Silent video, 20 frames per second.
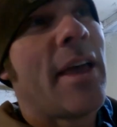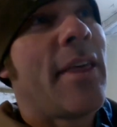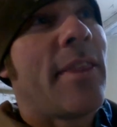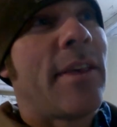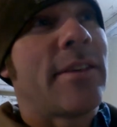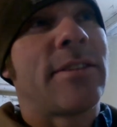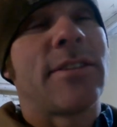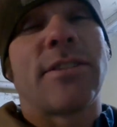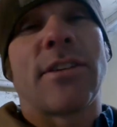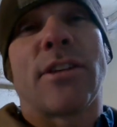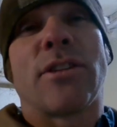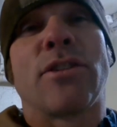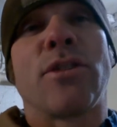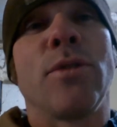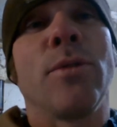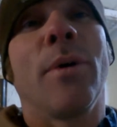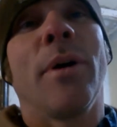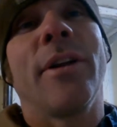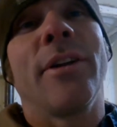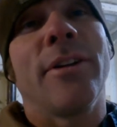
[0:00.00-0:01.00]
This is a
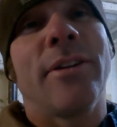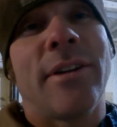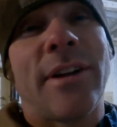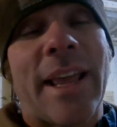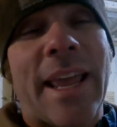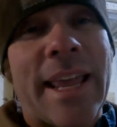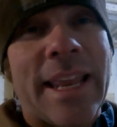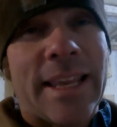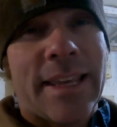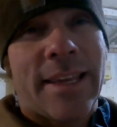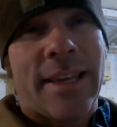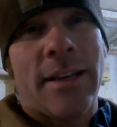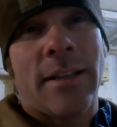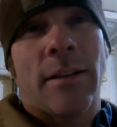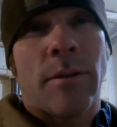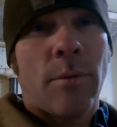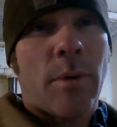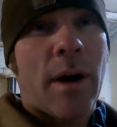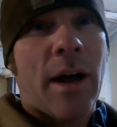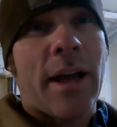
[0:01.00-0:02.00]
208
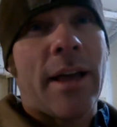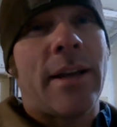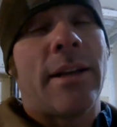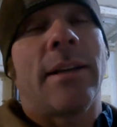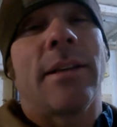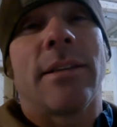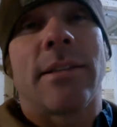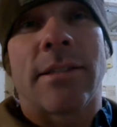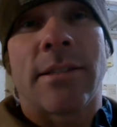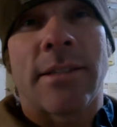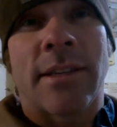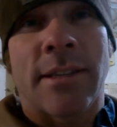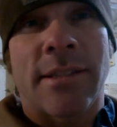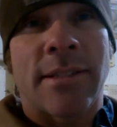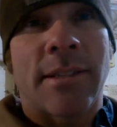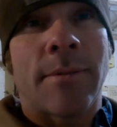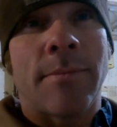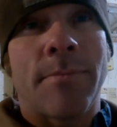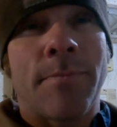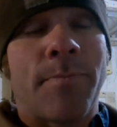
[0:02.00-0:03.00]
kilowatt
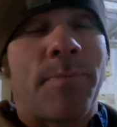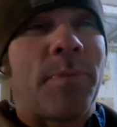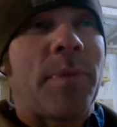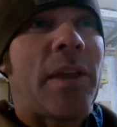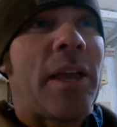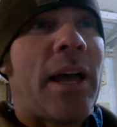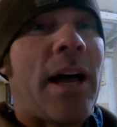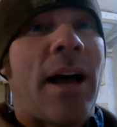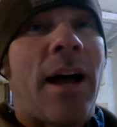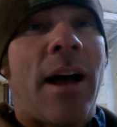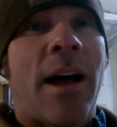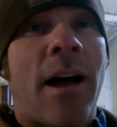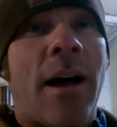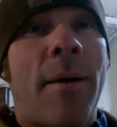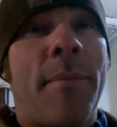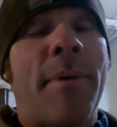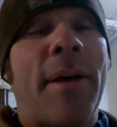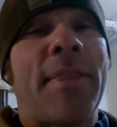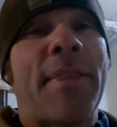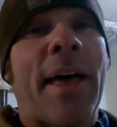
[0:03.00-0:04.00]
system,
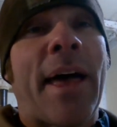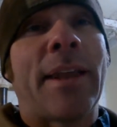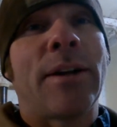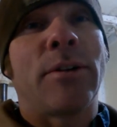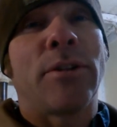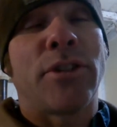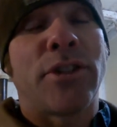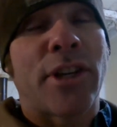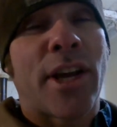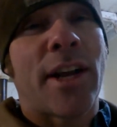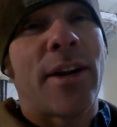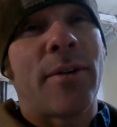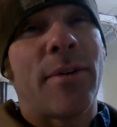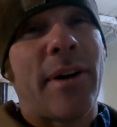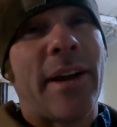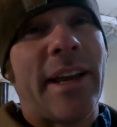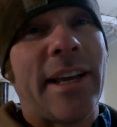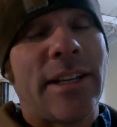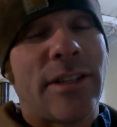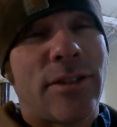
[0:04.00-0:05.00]
and that'll
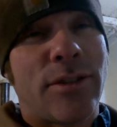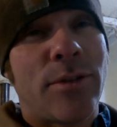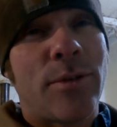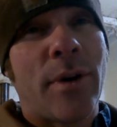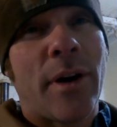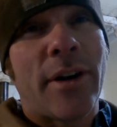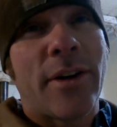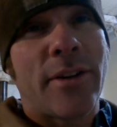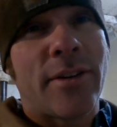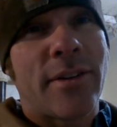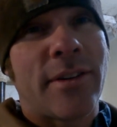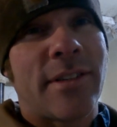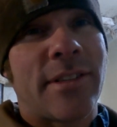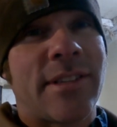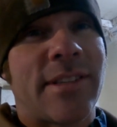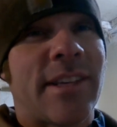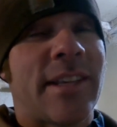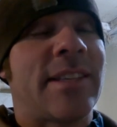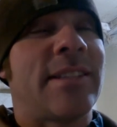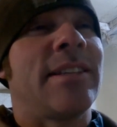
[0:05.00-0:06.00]
generate
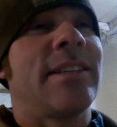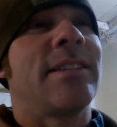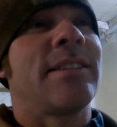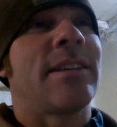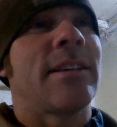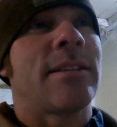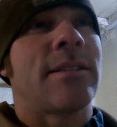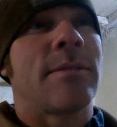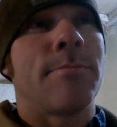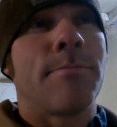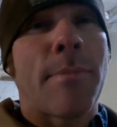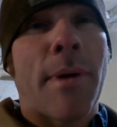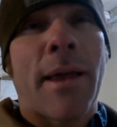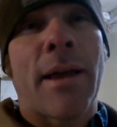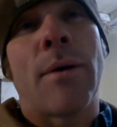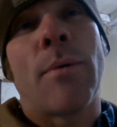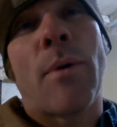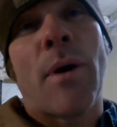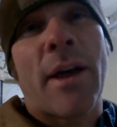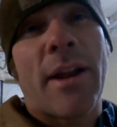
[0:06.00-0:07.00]
266
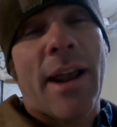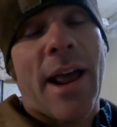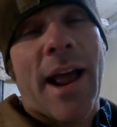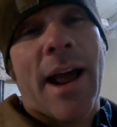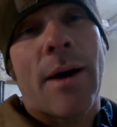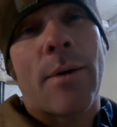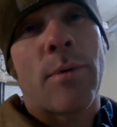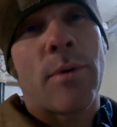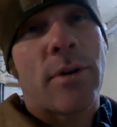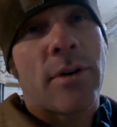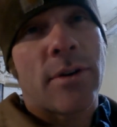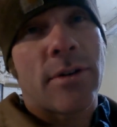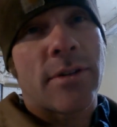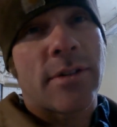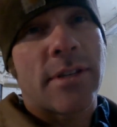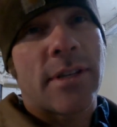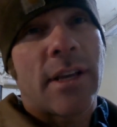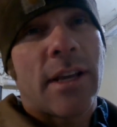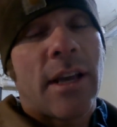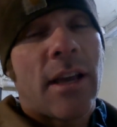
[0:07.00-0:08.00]
megawatt
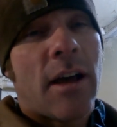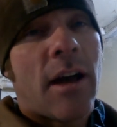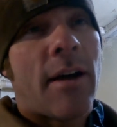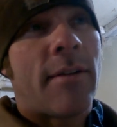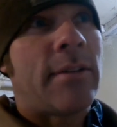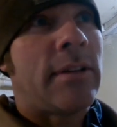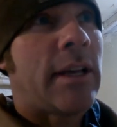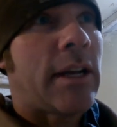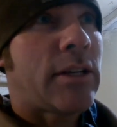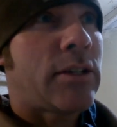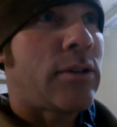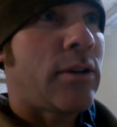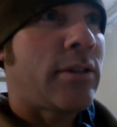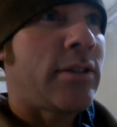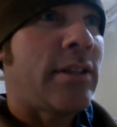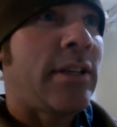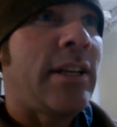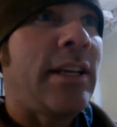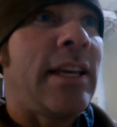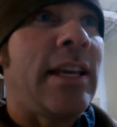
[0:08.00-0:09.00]
hours of
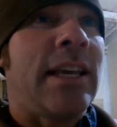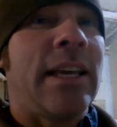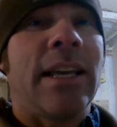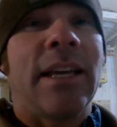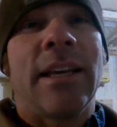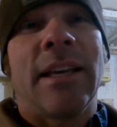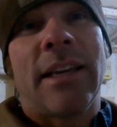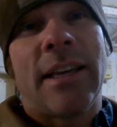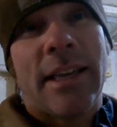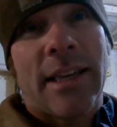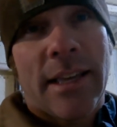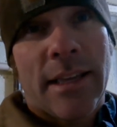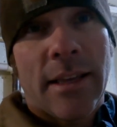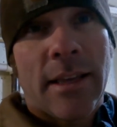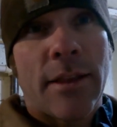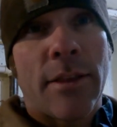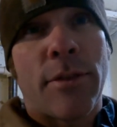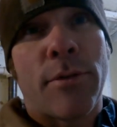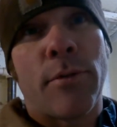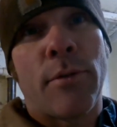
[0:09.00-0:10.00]
electricity
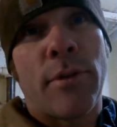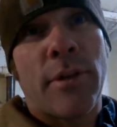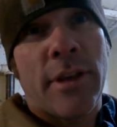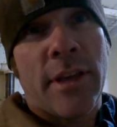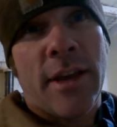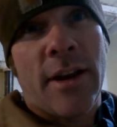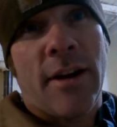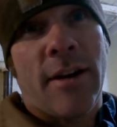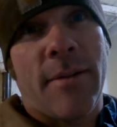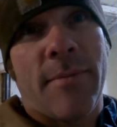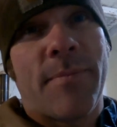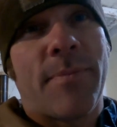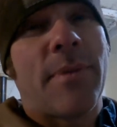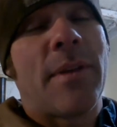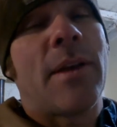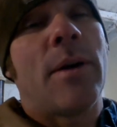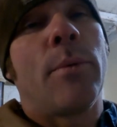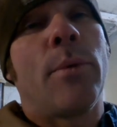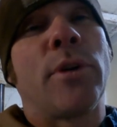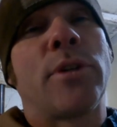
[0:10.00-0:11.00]
through the year,
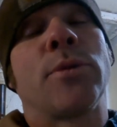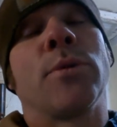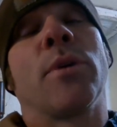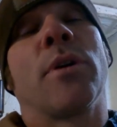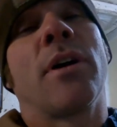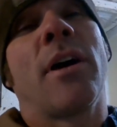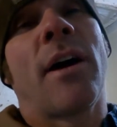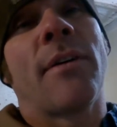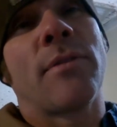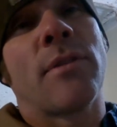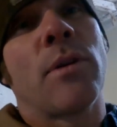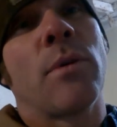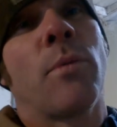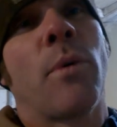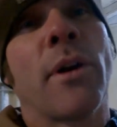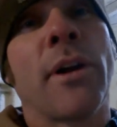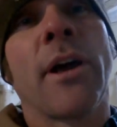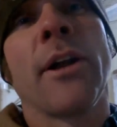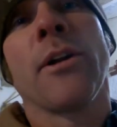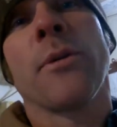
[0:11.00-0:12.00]
which will cover
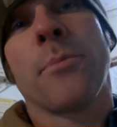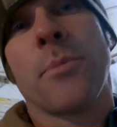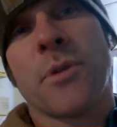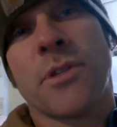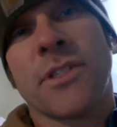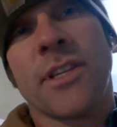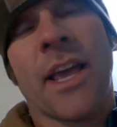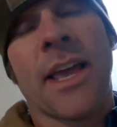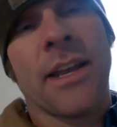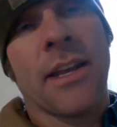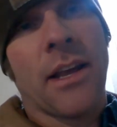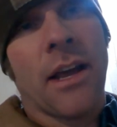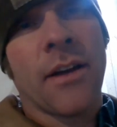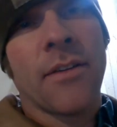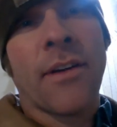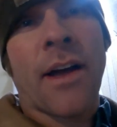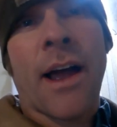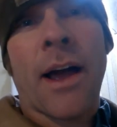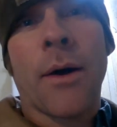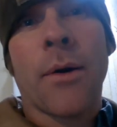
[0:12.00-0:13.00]
100%
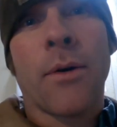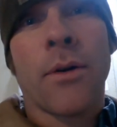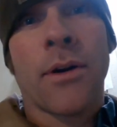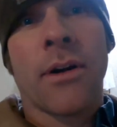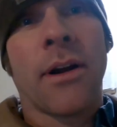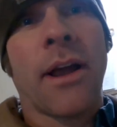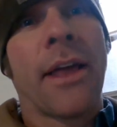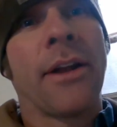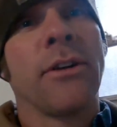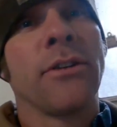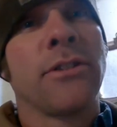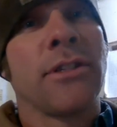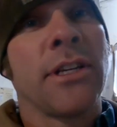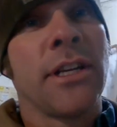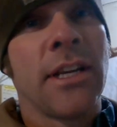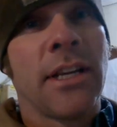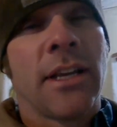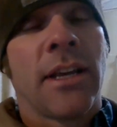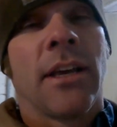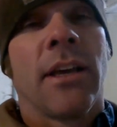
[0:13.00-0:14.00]
of our
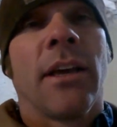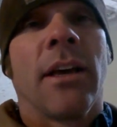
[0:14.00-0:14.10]
energy